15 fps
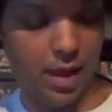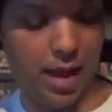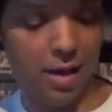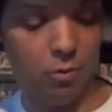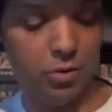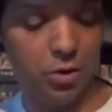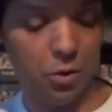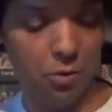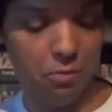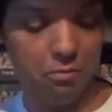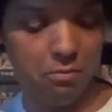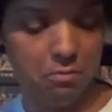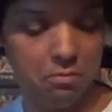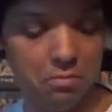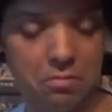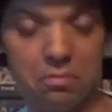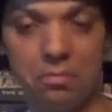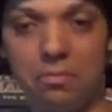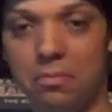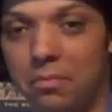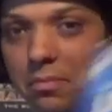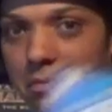Aldon?
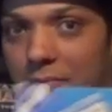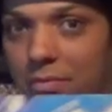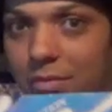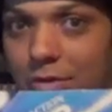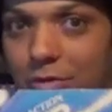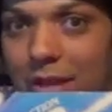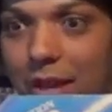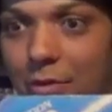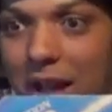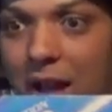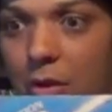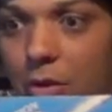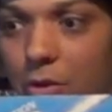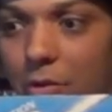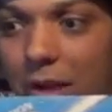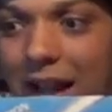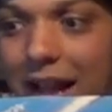Good hell, Aldon.